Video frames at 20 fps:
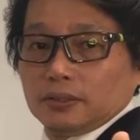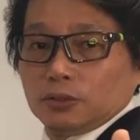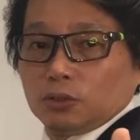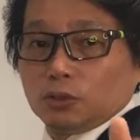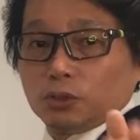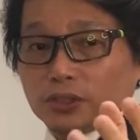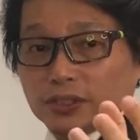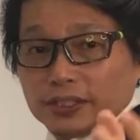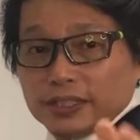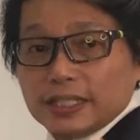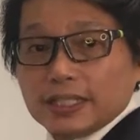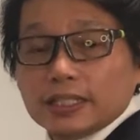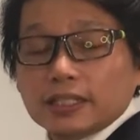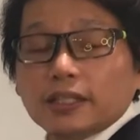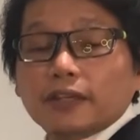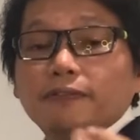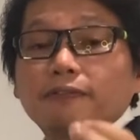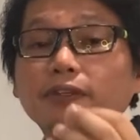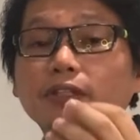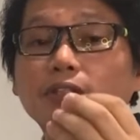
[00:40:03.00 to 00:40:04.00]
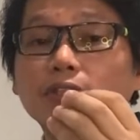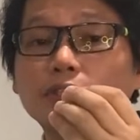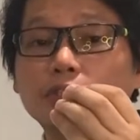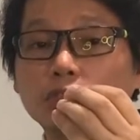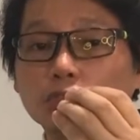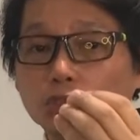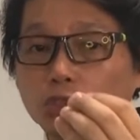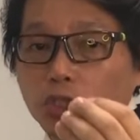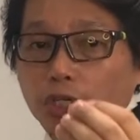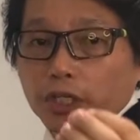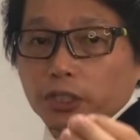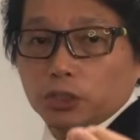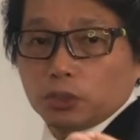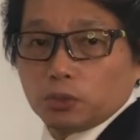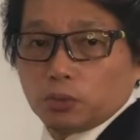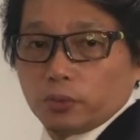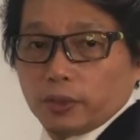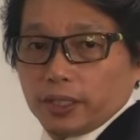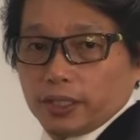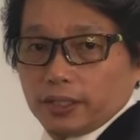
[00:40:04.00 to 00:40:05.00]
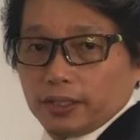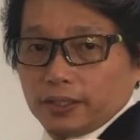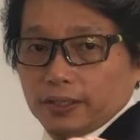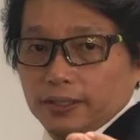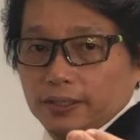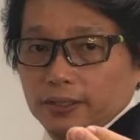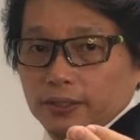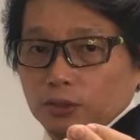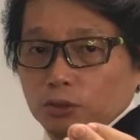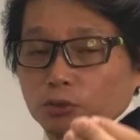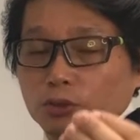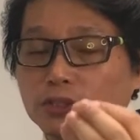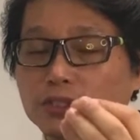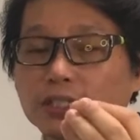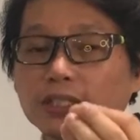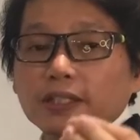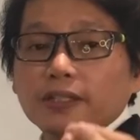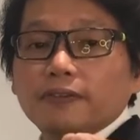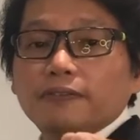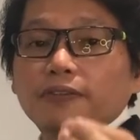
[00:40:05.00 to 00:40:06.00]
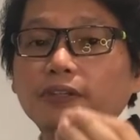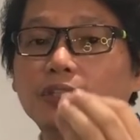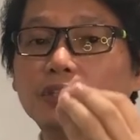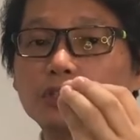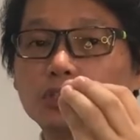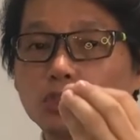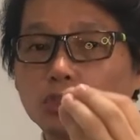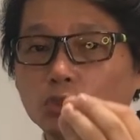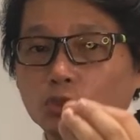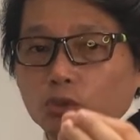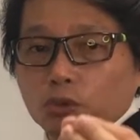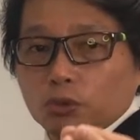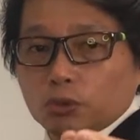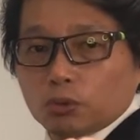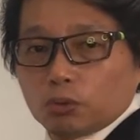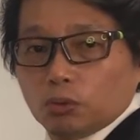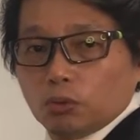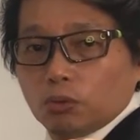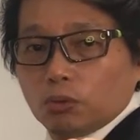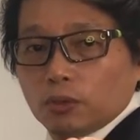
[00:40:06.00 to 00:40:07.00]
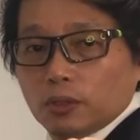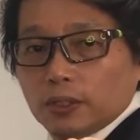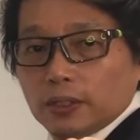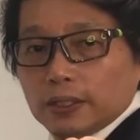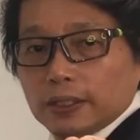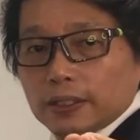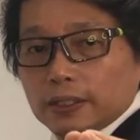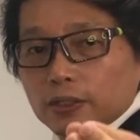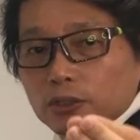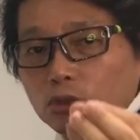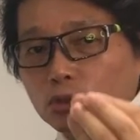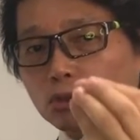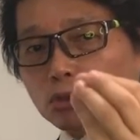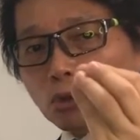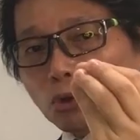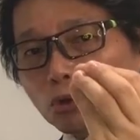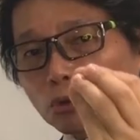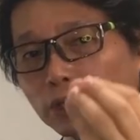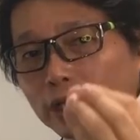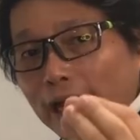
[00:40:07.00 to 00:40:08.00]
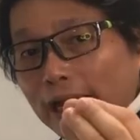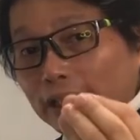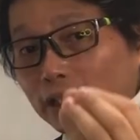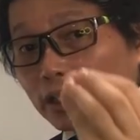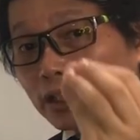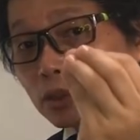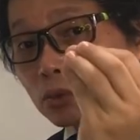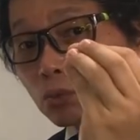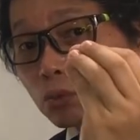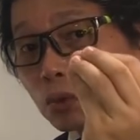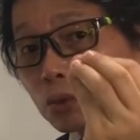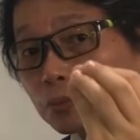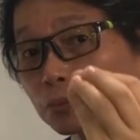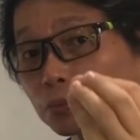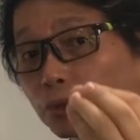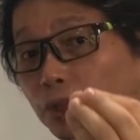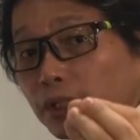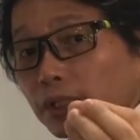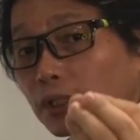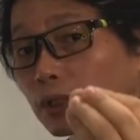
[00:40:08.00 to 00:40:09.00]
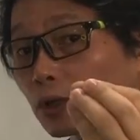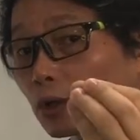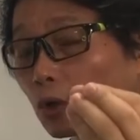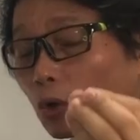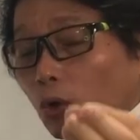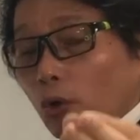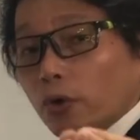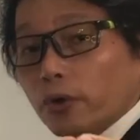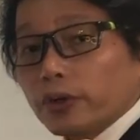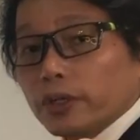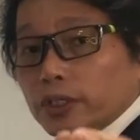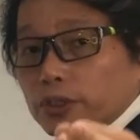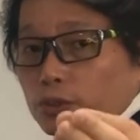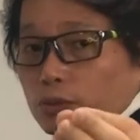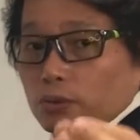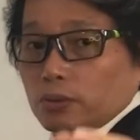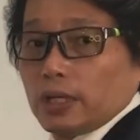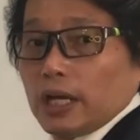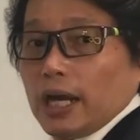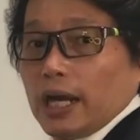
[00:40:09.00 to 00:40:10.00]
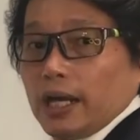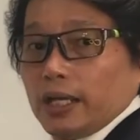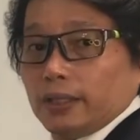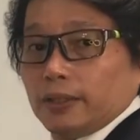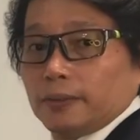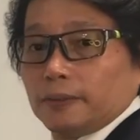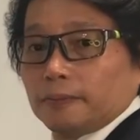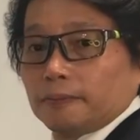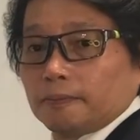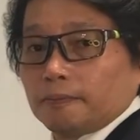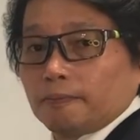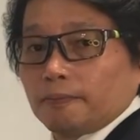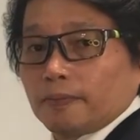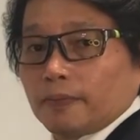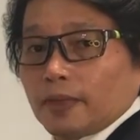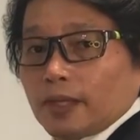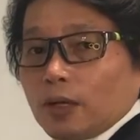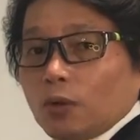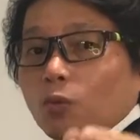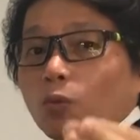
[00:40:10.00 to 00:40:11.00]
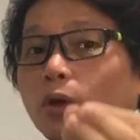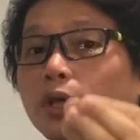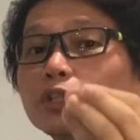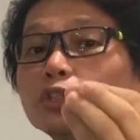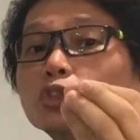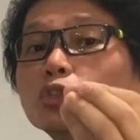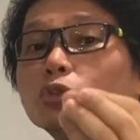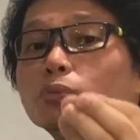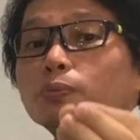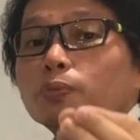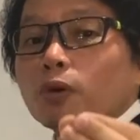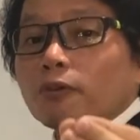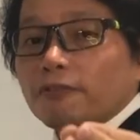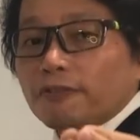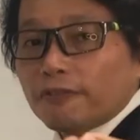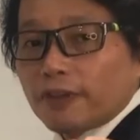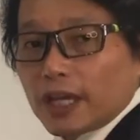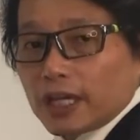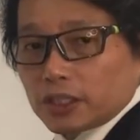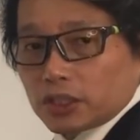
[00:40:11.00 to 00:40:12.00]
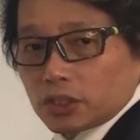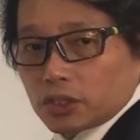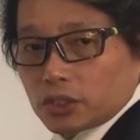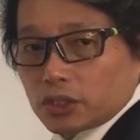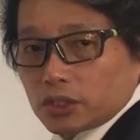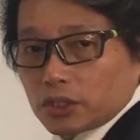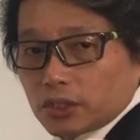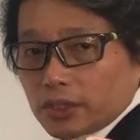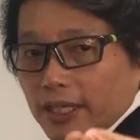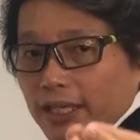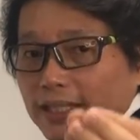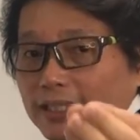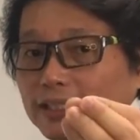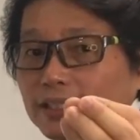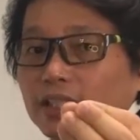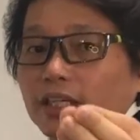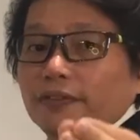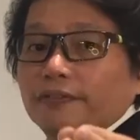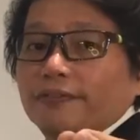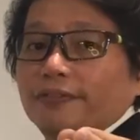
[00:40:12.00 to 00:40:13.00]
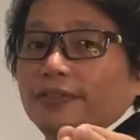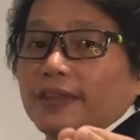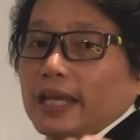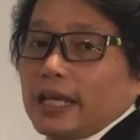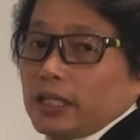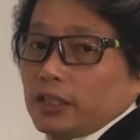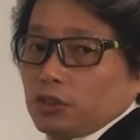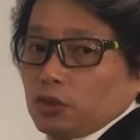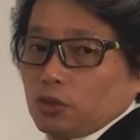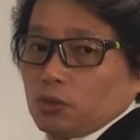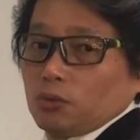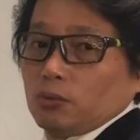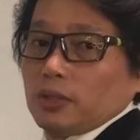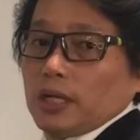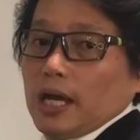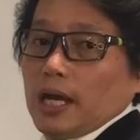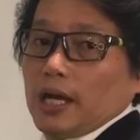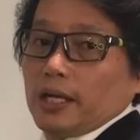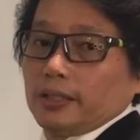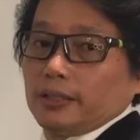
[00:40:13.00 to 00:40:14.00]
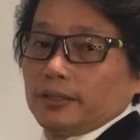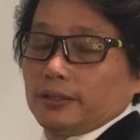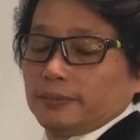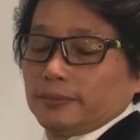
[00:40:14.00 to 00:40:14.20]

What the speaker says: to see if it is genuine, to see if it is true, so that it will bring glory to God when you profess and give thanks to God.